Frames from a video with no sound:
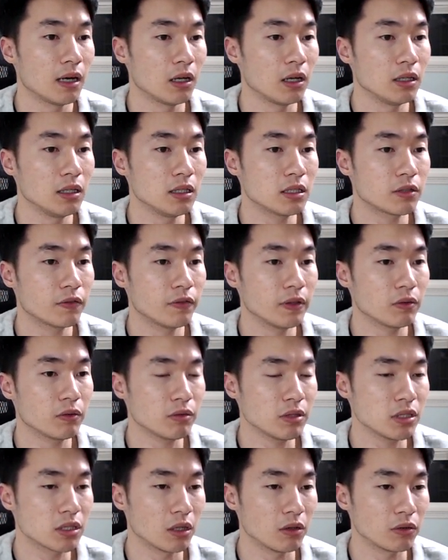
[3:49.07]
Interview
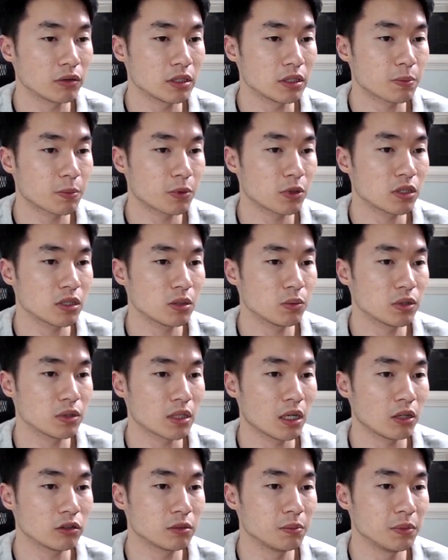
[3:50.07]
result, this person was
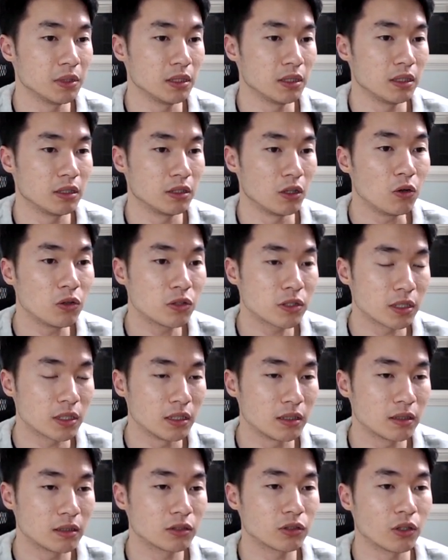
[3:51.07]
ultimately
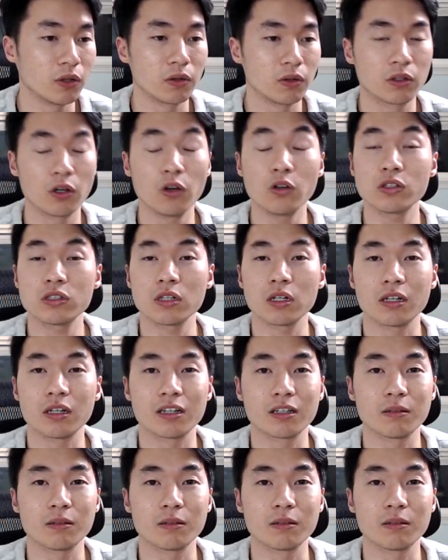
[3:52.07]
ghosted. So ghosted here